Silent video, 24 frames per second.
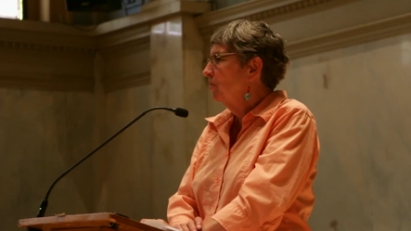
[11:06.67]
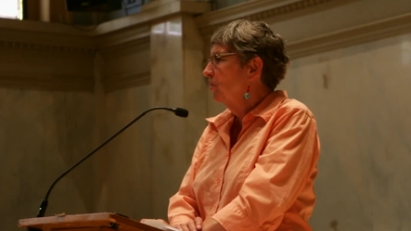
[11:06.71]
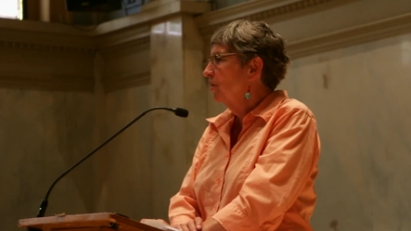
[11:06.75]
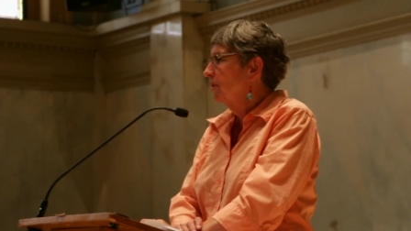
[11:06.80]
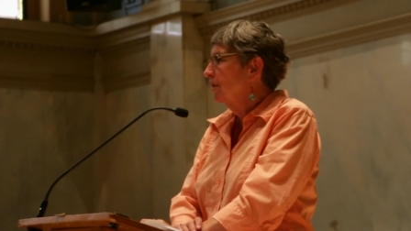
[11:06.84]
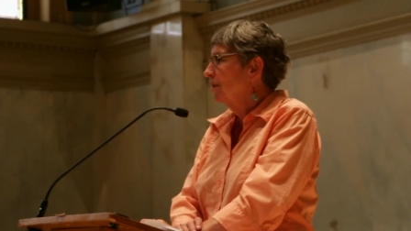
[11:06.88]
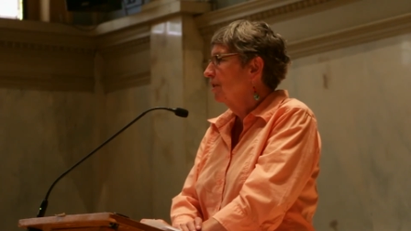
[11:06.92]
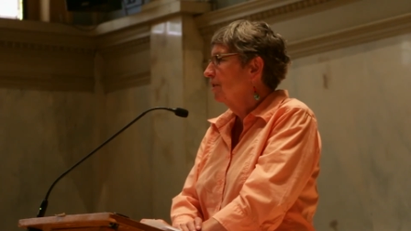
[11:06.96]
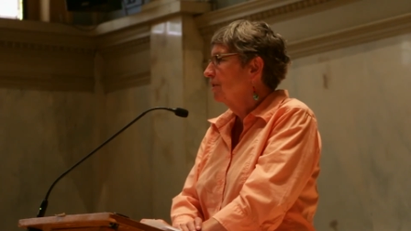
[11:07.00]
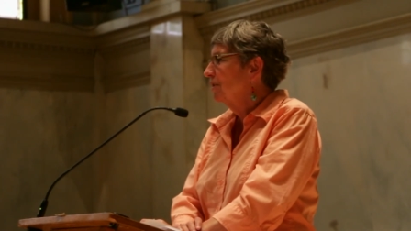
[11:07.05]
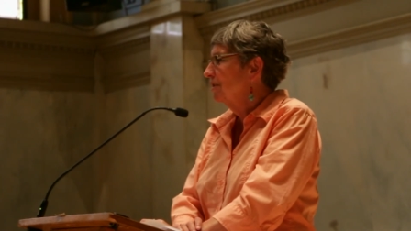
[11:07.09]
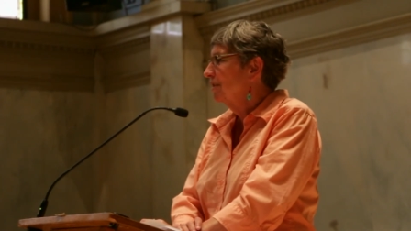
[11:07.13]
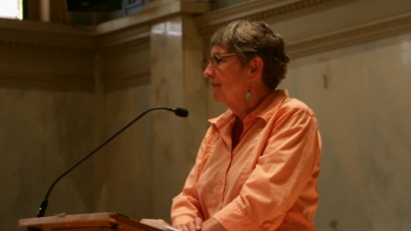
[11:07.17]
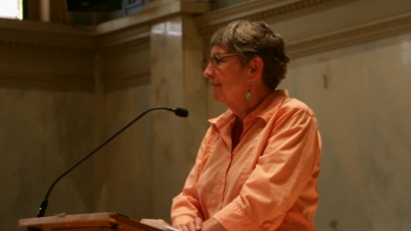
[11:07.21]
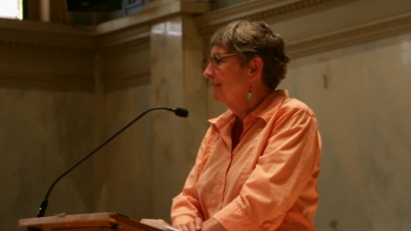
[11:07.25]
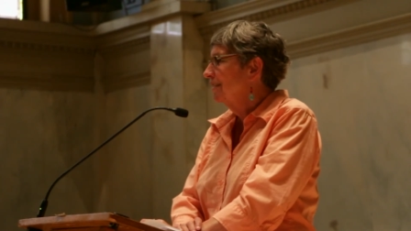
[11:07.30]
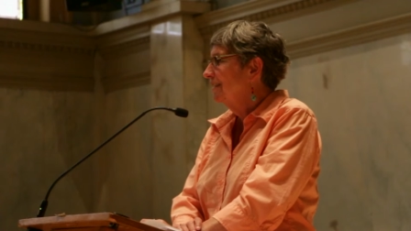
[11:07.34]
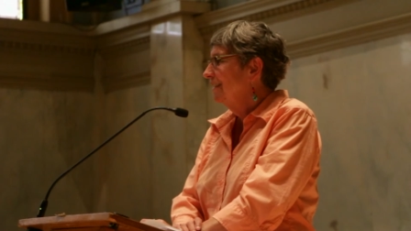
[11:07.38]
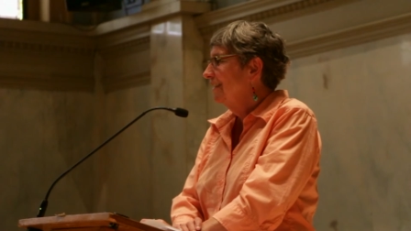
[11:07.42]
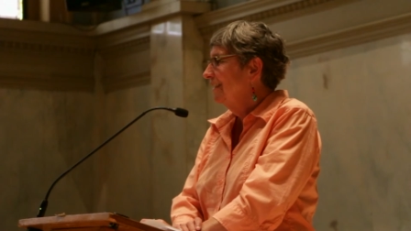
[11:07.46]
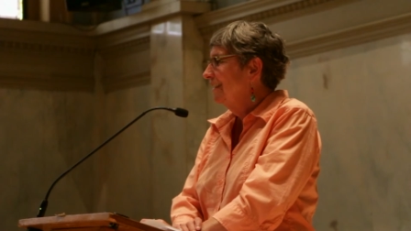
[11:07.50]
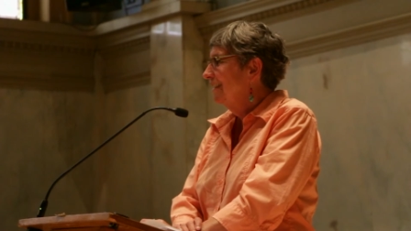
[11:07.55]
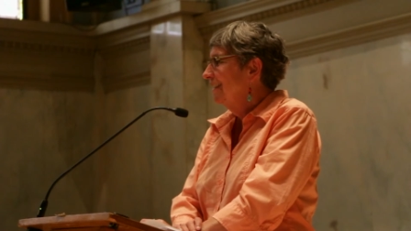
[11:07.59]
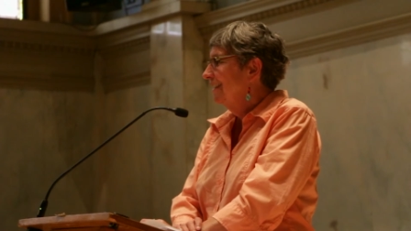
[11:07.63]
worse.
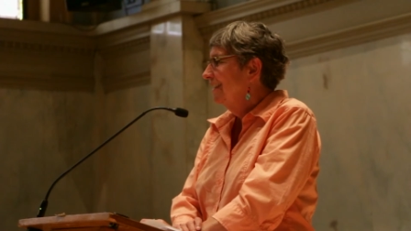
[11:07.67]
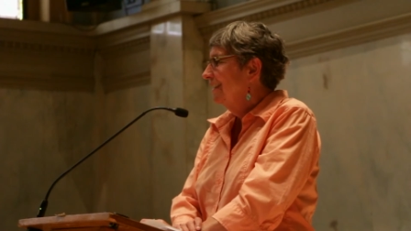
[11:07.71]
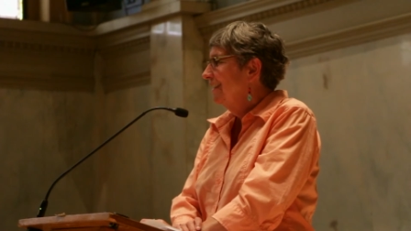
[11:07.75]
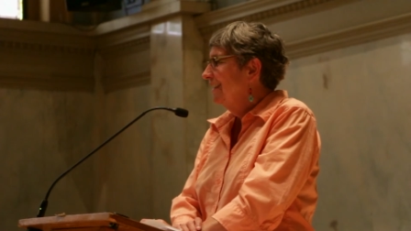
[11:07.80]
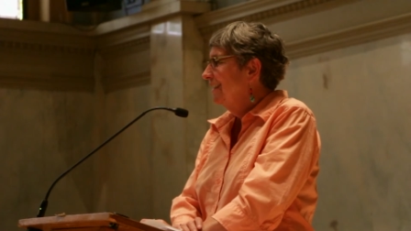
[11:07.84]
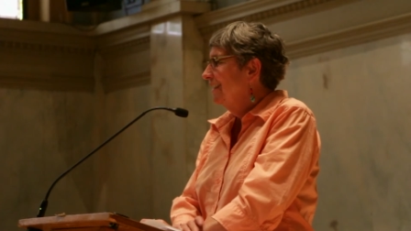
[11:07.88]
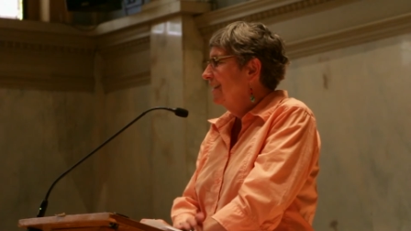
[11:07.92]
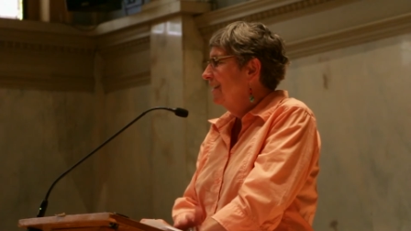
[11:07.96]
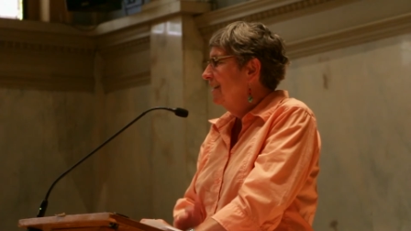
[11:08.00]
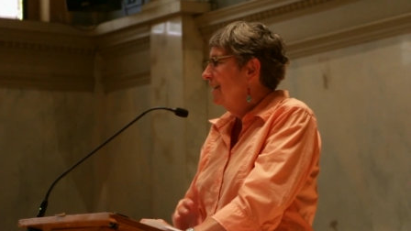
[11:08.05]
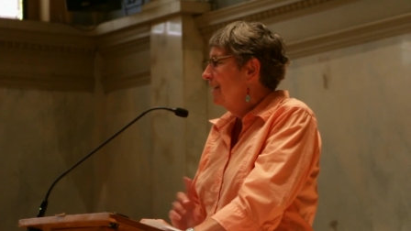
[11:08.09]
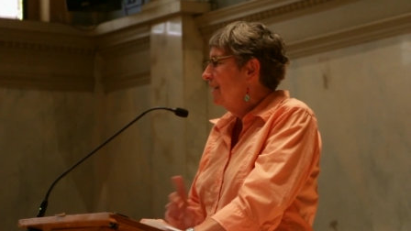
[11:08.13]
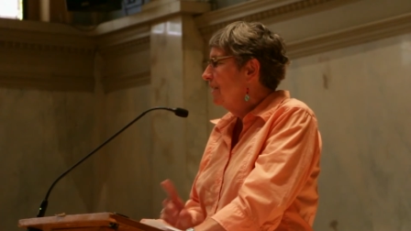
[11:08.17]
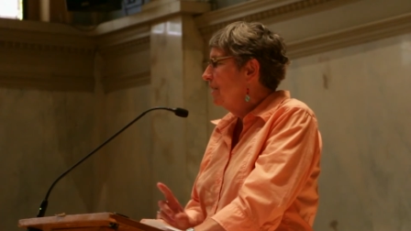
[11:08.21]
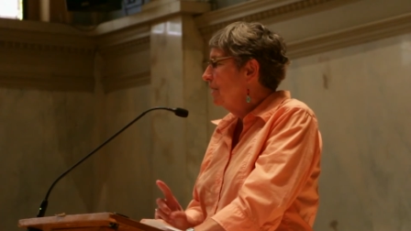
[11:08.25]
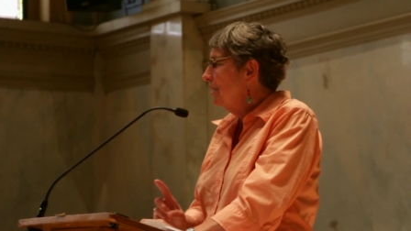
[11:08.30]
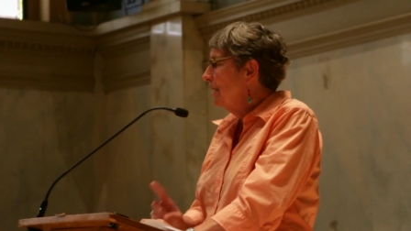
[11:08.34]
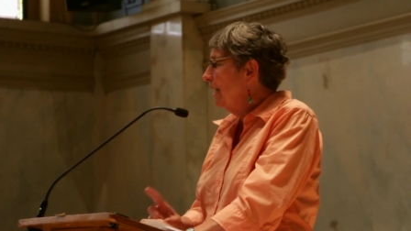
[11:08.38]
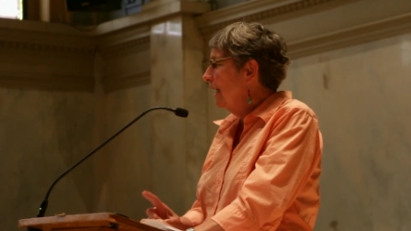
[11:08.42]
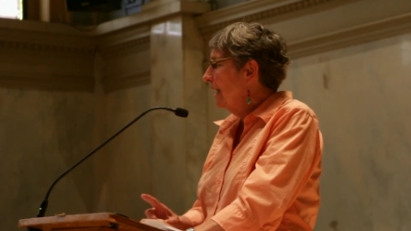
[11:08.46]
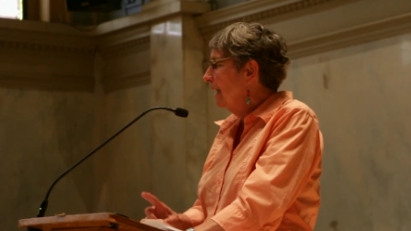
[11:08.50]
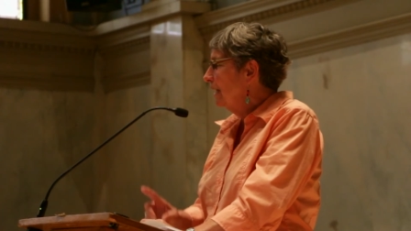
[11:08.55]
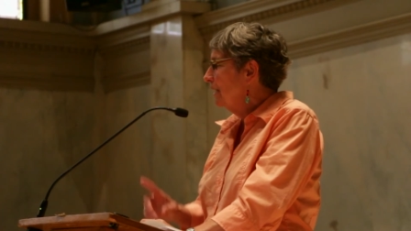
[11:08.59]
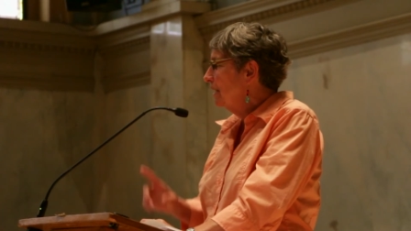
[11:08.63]
This
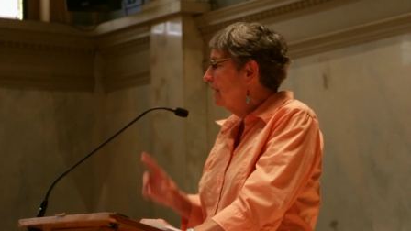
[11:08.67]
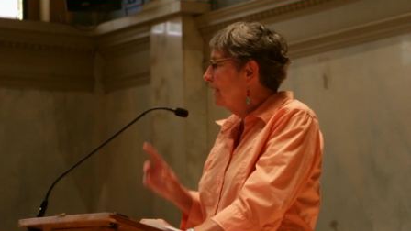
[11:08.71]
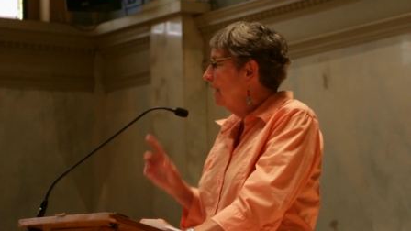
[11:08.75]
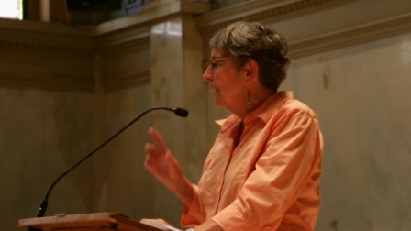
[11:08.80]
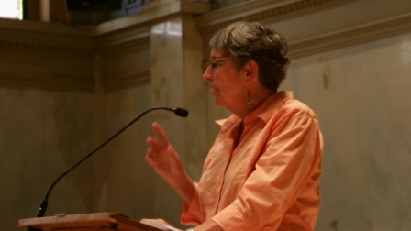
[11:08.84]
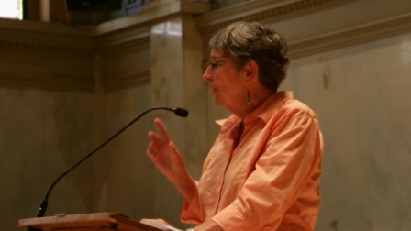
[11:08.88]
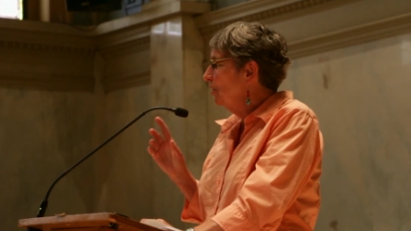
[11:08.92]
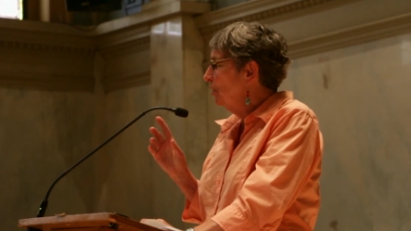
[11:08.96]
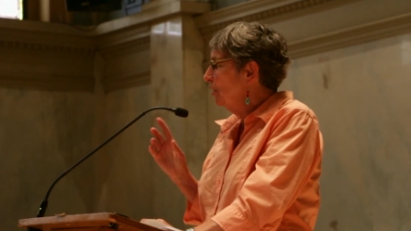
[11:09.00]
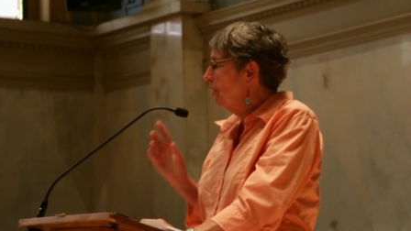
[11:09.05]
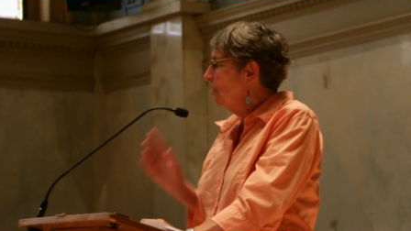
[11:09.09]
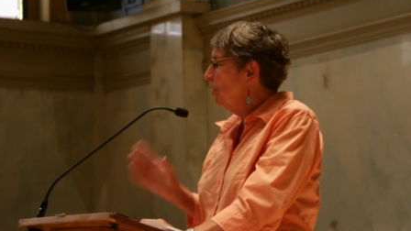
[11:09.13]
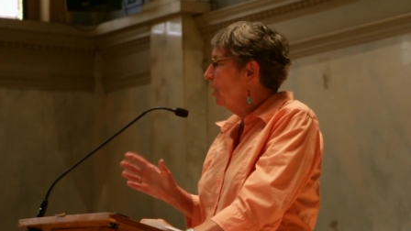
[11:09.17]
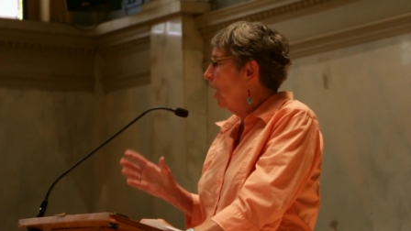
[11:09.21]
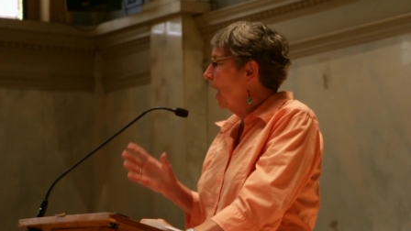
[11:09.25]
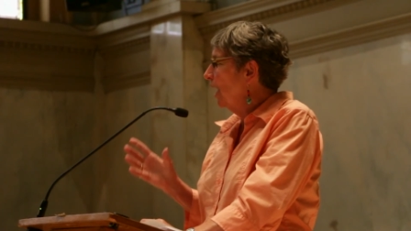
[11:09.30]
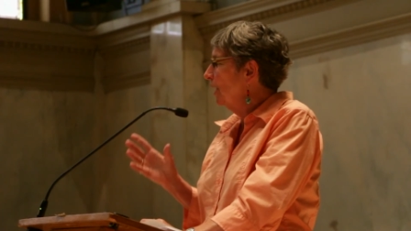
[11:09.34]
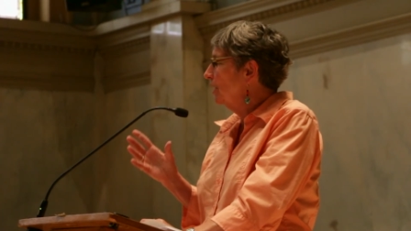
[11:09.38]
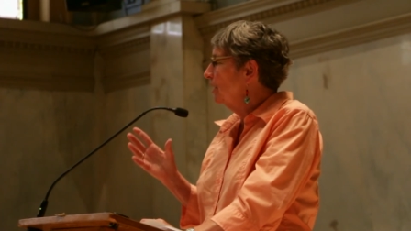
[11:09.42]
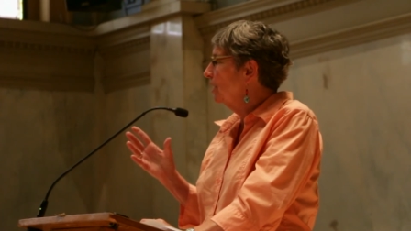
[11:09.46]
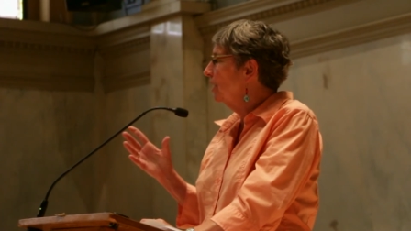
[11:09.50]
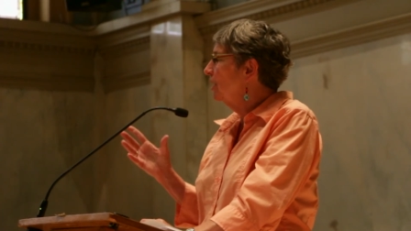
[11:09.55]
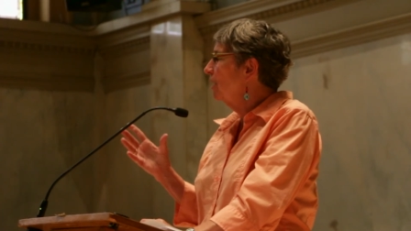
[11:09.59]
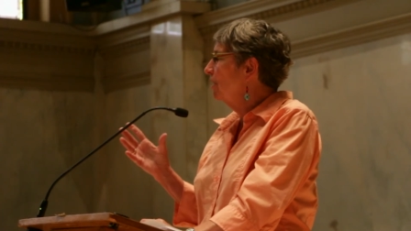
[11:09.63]
text tells you
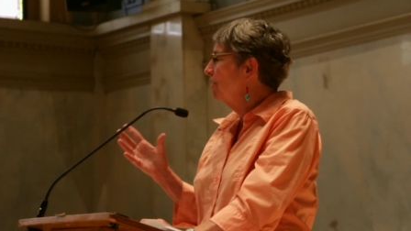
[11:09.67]
not to